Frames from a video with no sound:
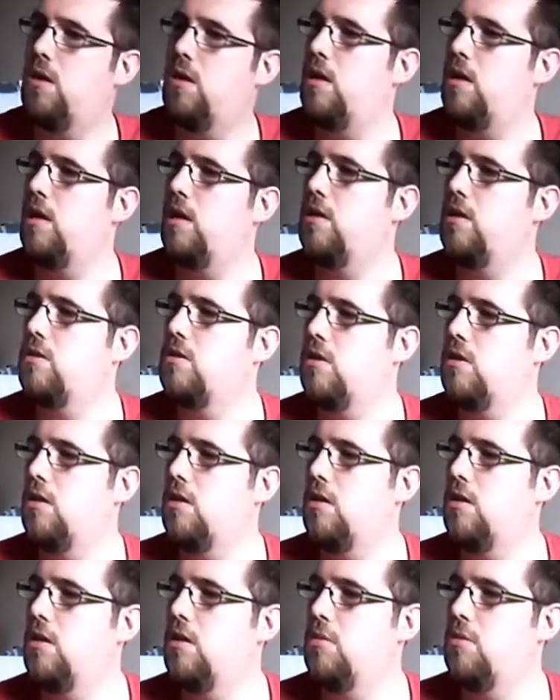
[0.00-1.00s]
and it's
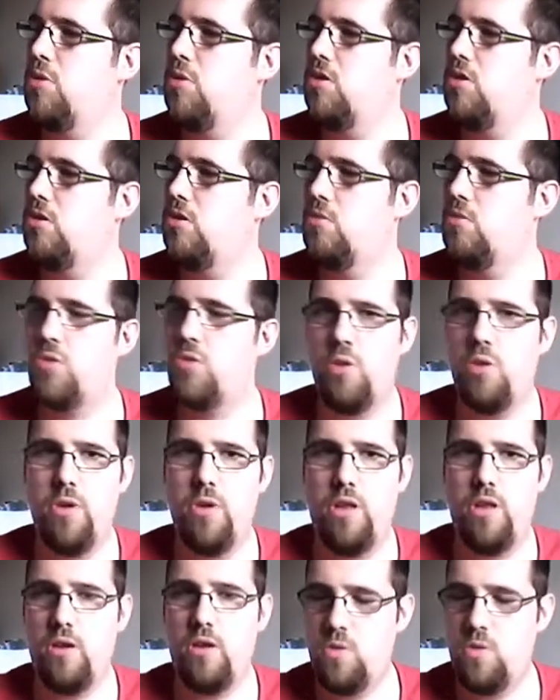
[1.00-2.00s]
number 2, sorry about
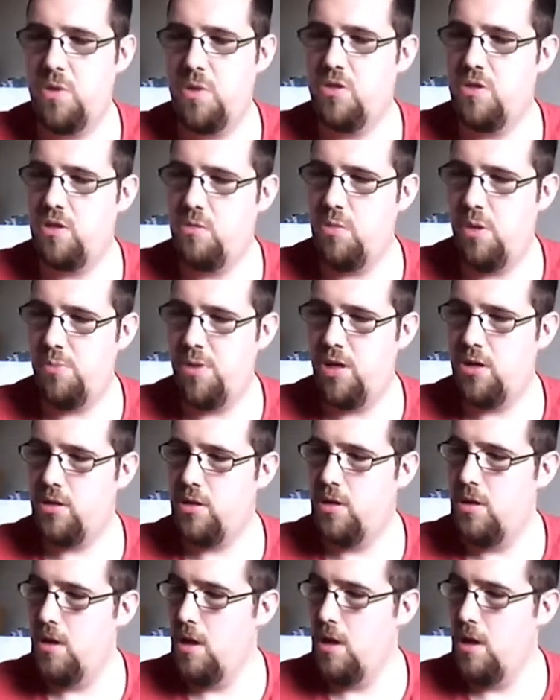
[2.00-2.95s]
that, it's one in my back.